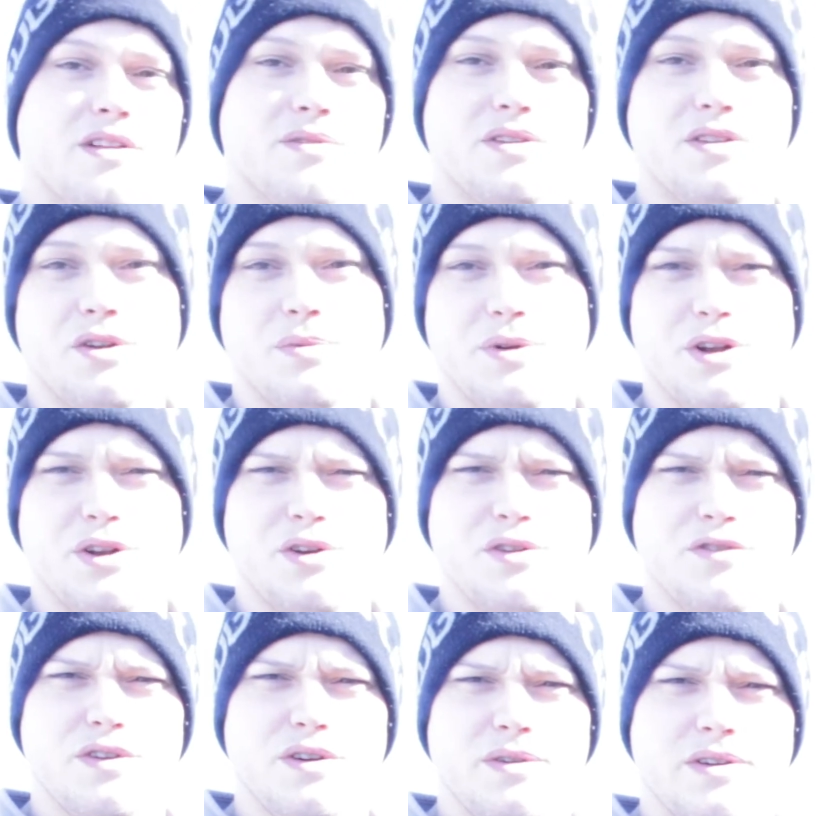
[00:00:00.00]
it with a little bit of new
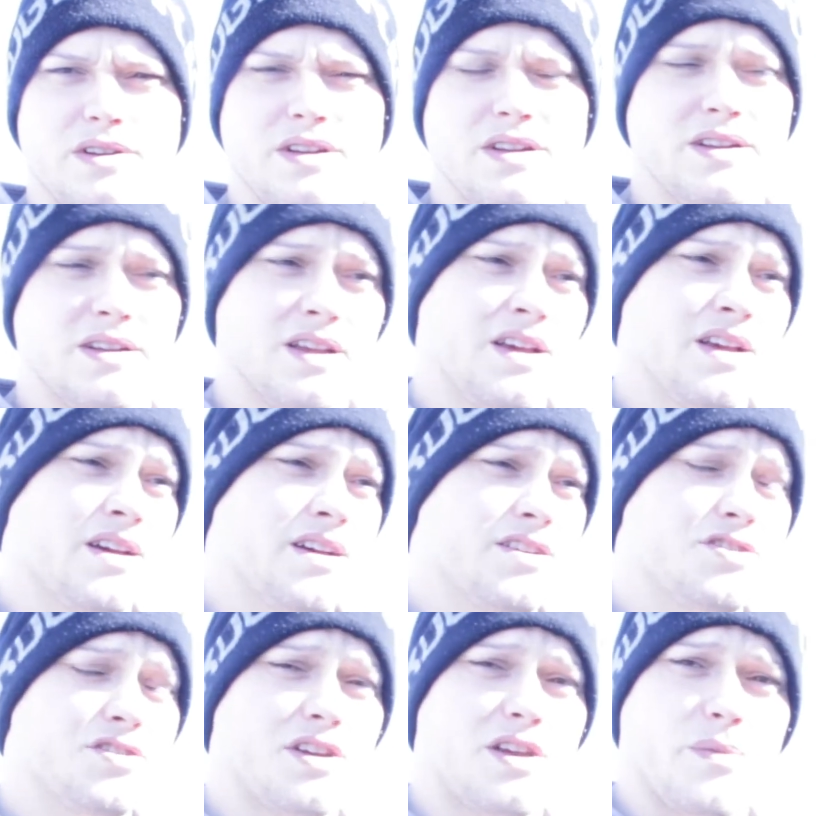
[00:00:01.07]
fluid.
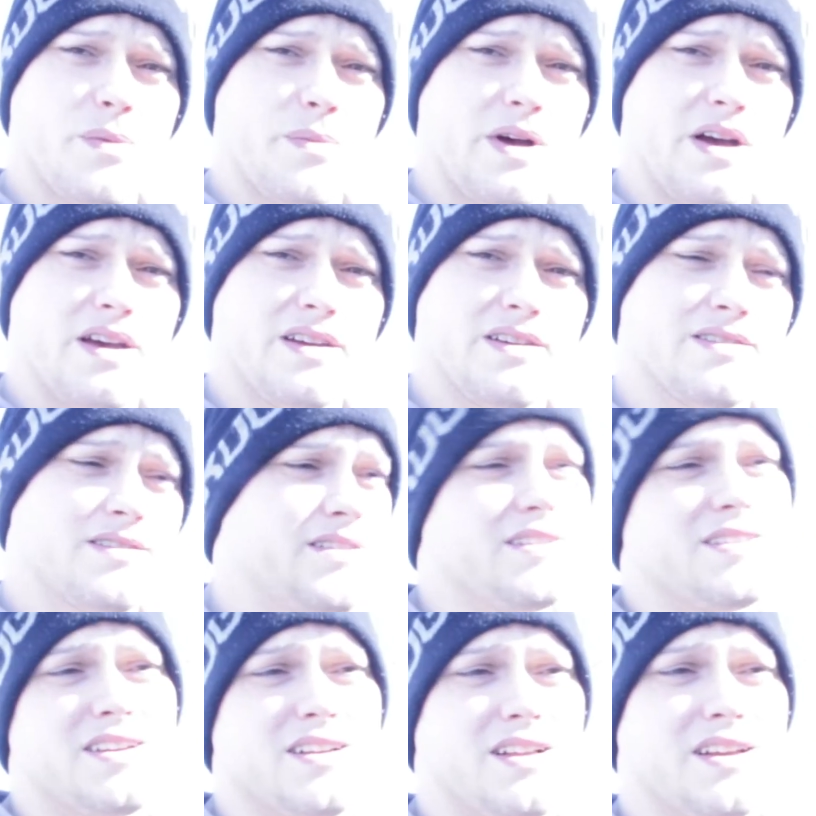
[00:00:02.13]
Should get me by
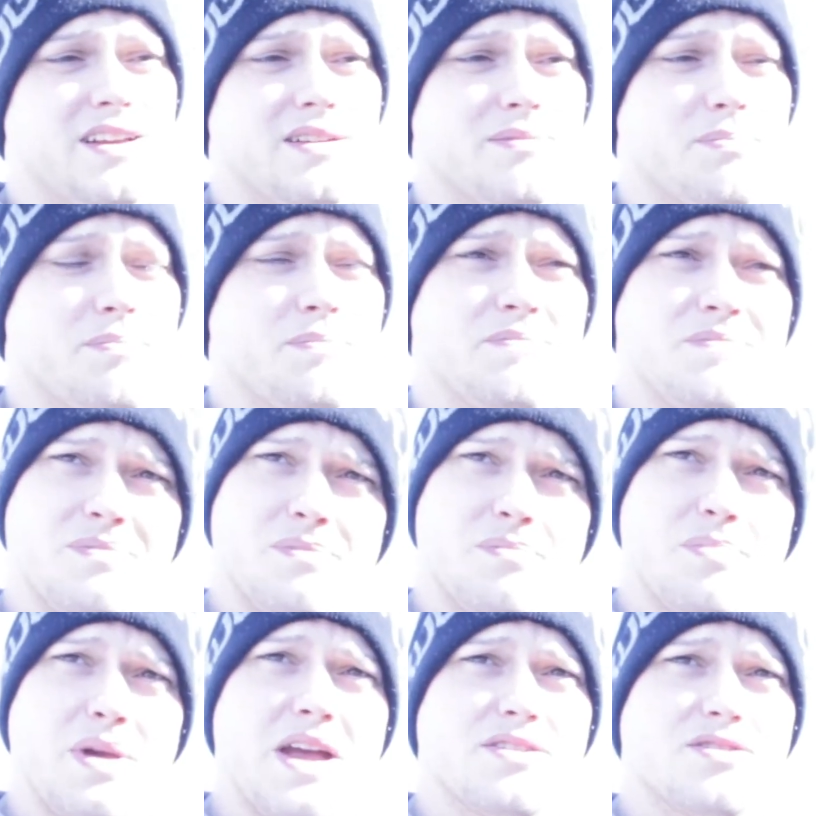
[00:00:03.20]
until I get
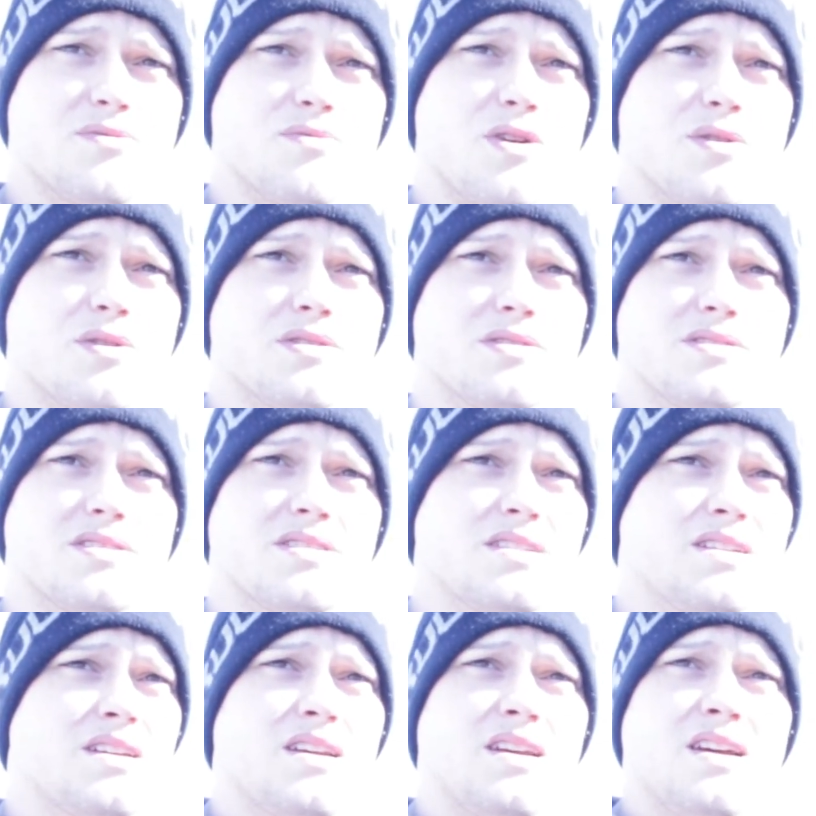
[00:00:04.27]
pads and rotors,
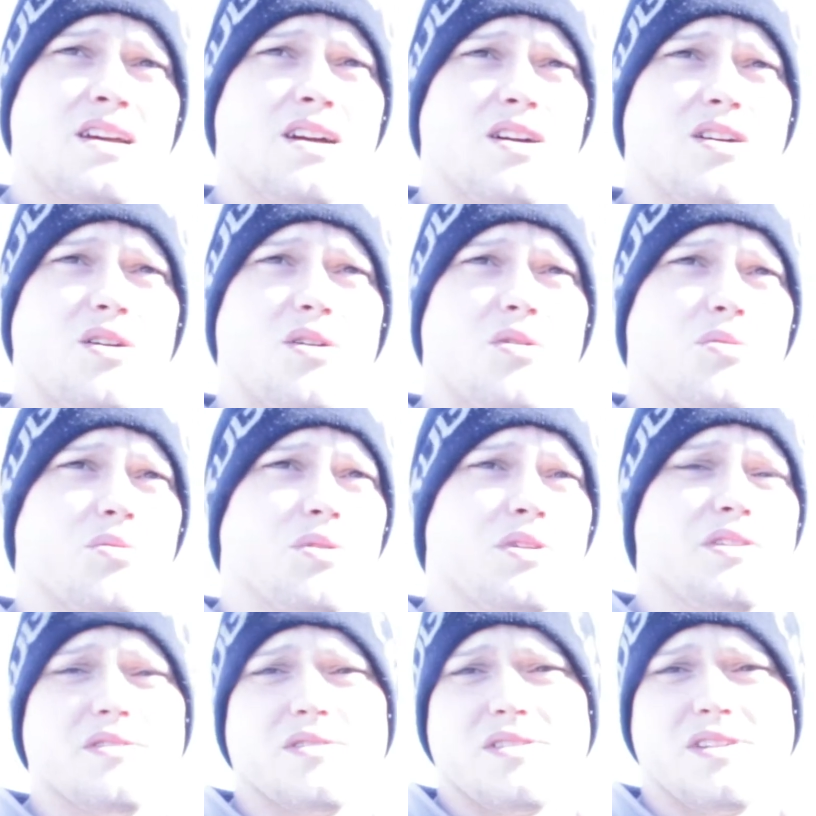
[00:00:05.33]

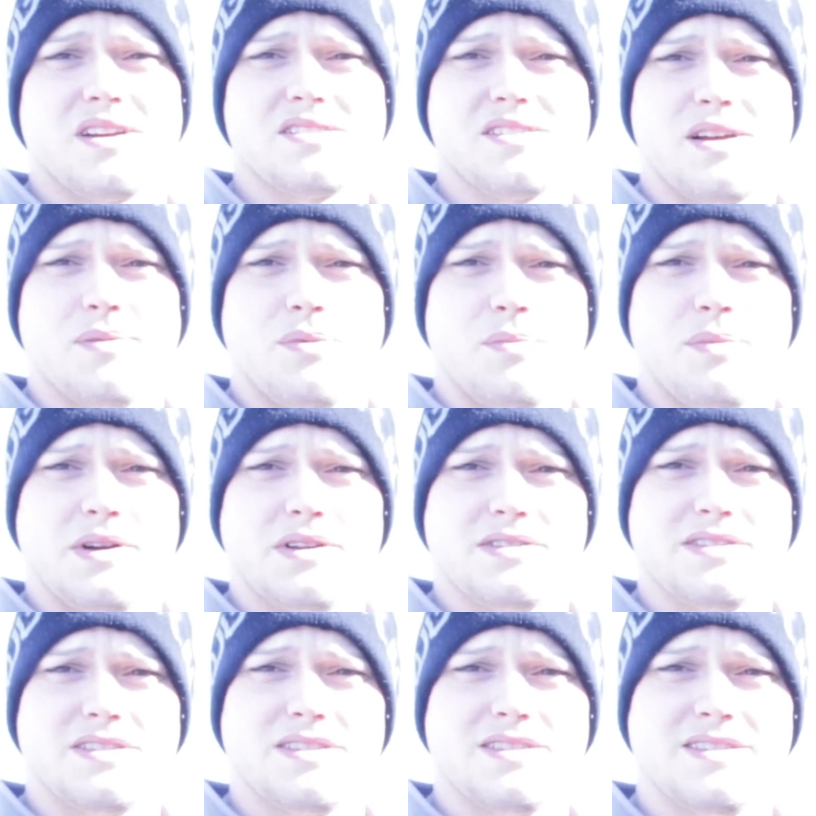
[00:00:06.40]
here in the next couple
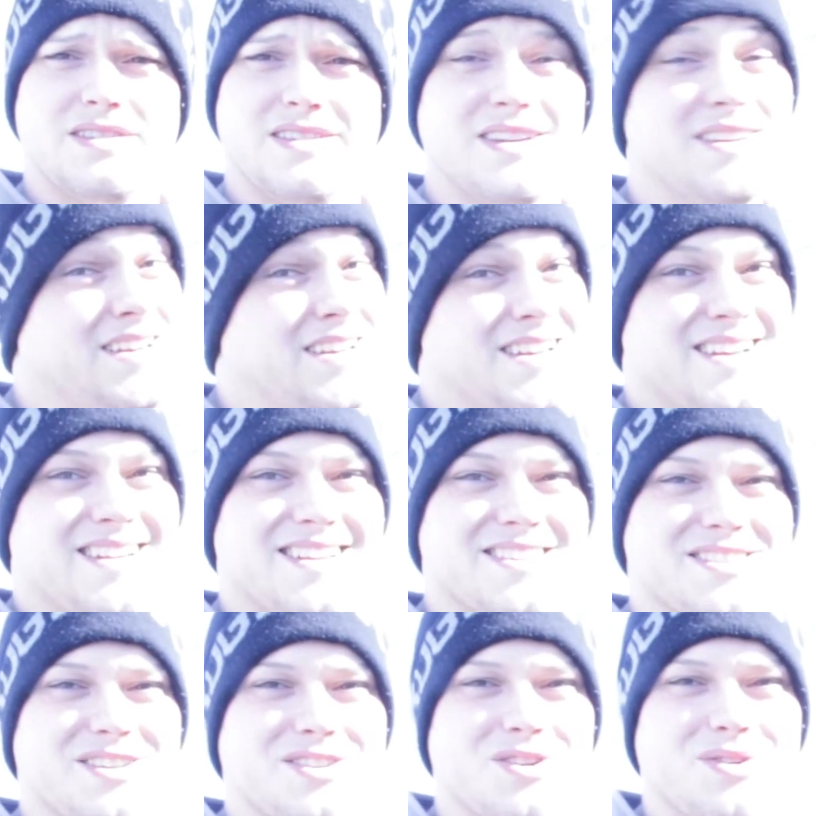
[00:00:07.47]
months. Let's
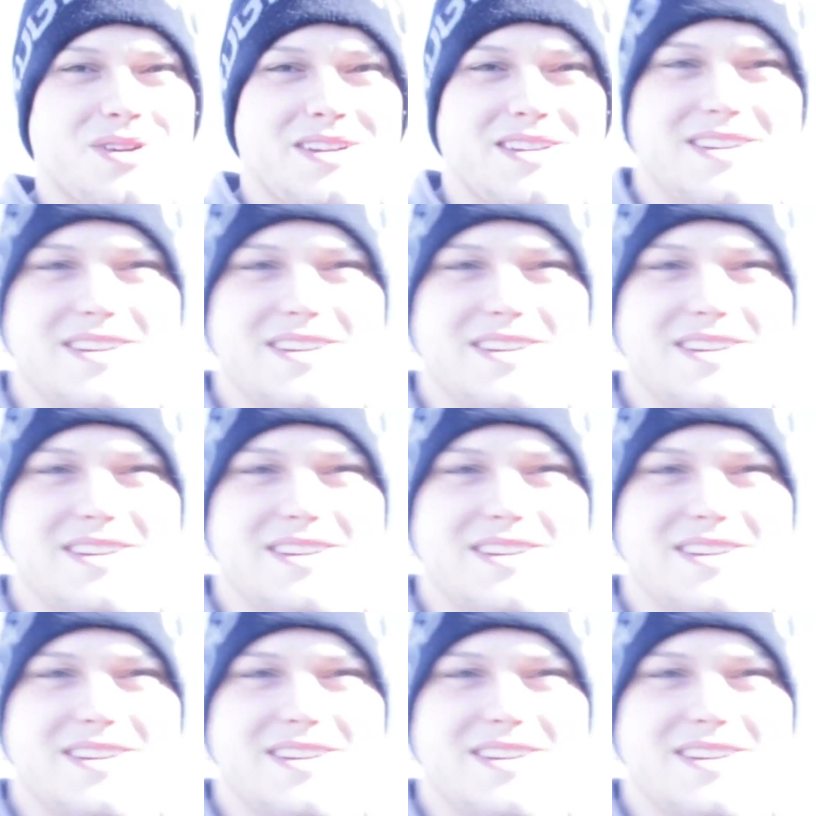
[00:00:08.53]
get to it.